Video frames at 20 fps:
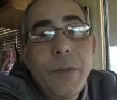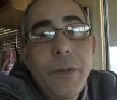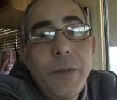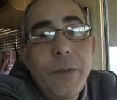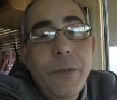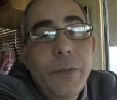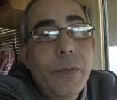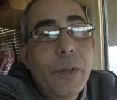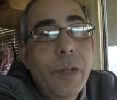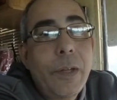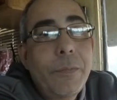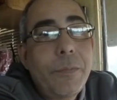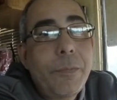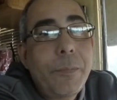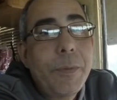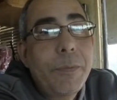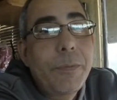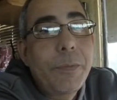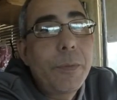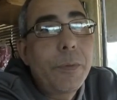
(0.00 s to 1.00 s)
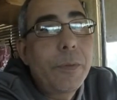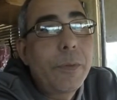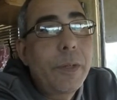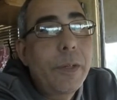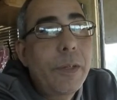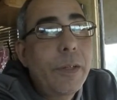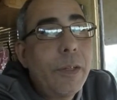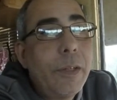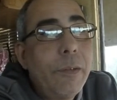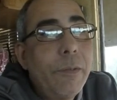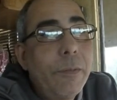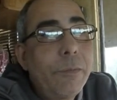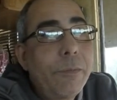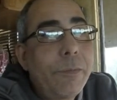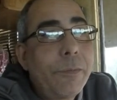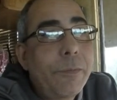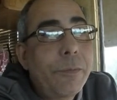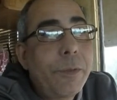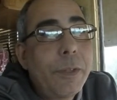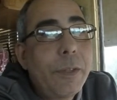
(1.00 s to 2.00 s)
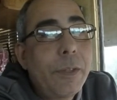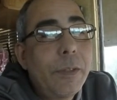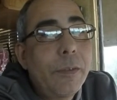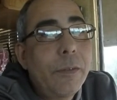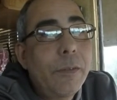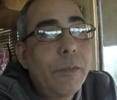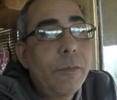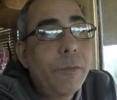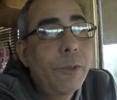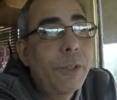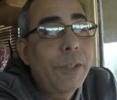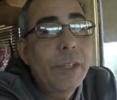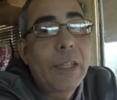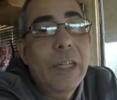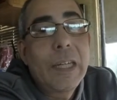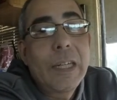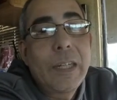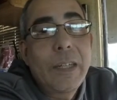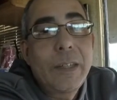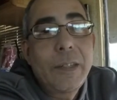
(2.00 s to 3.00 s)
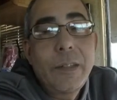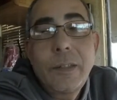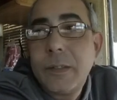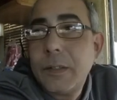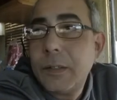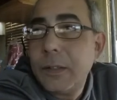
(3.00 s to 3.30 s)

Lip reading: years left before I could even freaking retire.